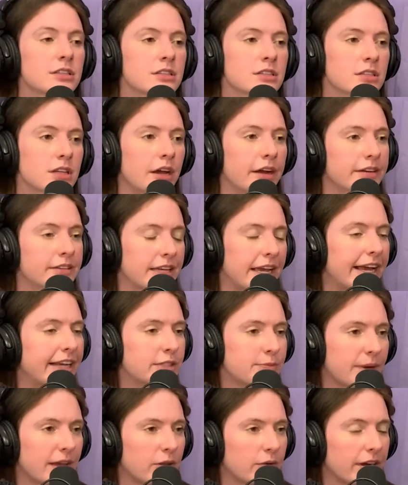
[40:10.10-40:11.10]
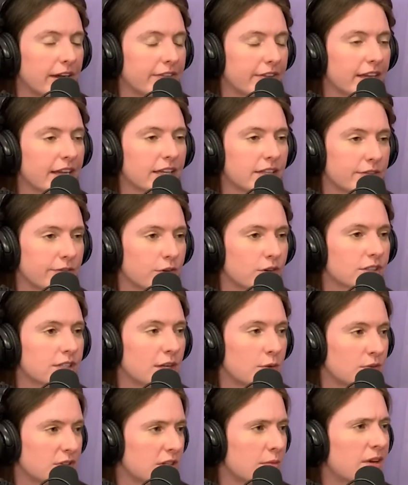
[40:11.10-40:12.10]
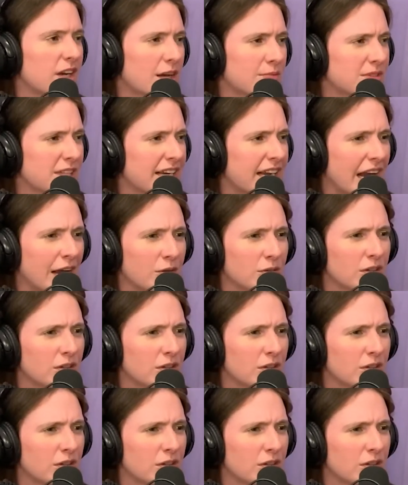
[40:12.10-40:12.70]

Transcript: Sucks ass, by the way. If they get divorced, can someone update Outlook?